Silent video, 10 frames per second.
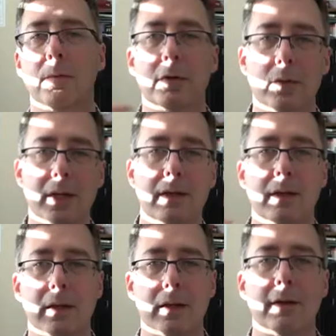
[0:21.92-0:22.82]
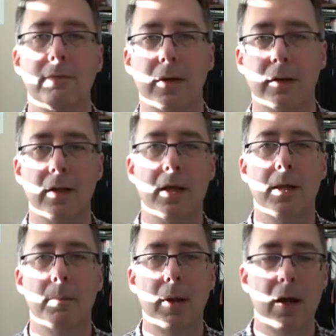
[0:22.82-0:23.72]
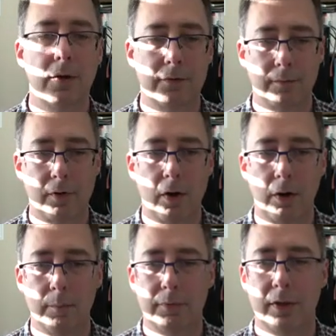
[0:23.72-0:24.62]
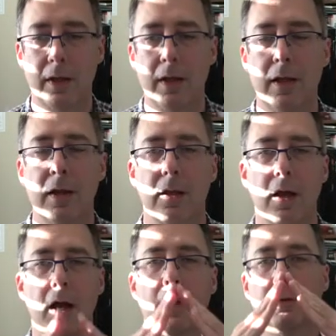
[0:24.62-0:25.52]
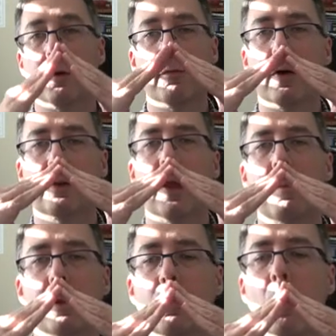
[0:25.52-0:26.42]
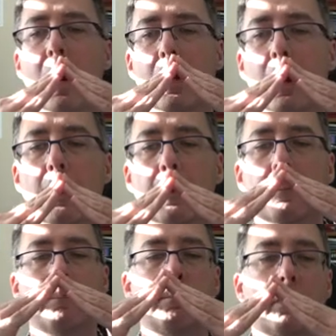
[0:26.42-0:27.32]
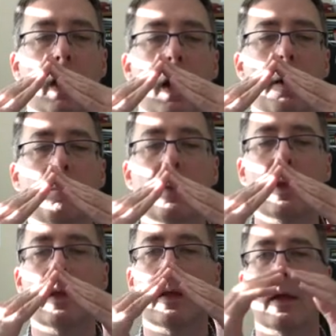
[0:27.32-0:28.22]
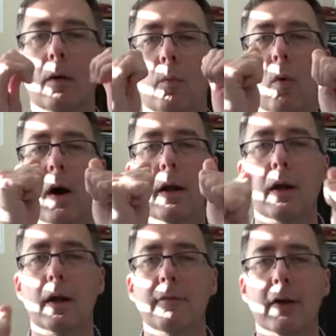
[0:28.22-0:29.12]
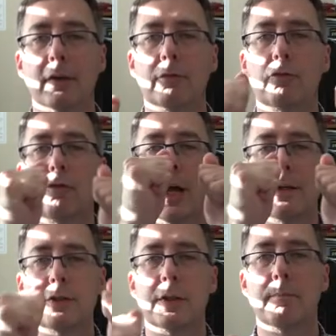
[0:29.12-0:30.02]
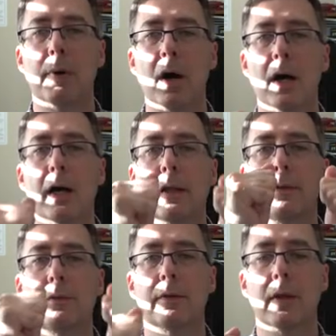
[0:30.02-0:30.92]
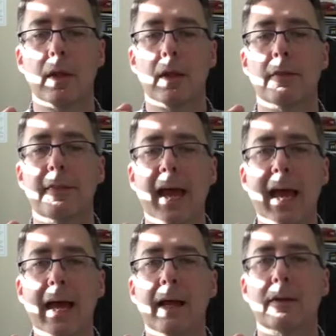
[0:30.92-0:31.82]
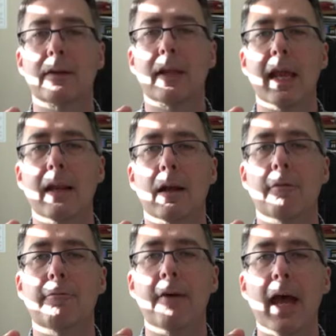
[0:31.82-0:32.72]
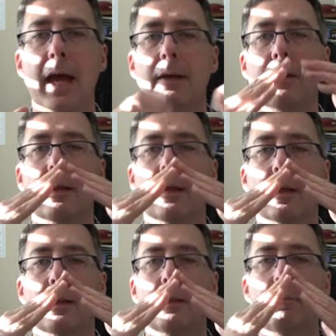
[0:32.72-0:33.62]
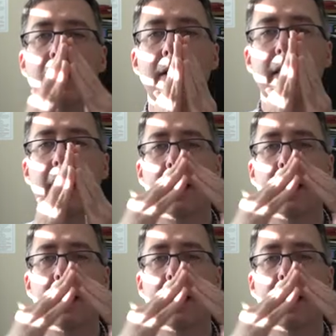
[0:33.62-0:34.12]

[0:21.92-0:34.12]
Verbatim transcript: between different pairs of terms. Uh, so for example, in water, um, water, if I stretch the bonds, that can affect the bending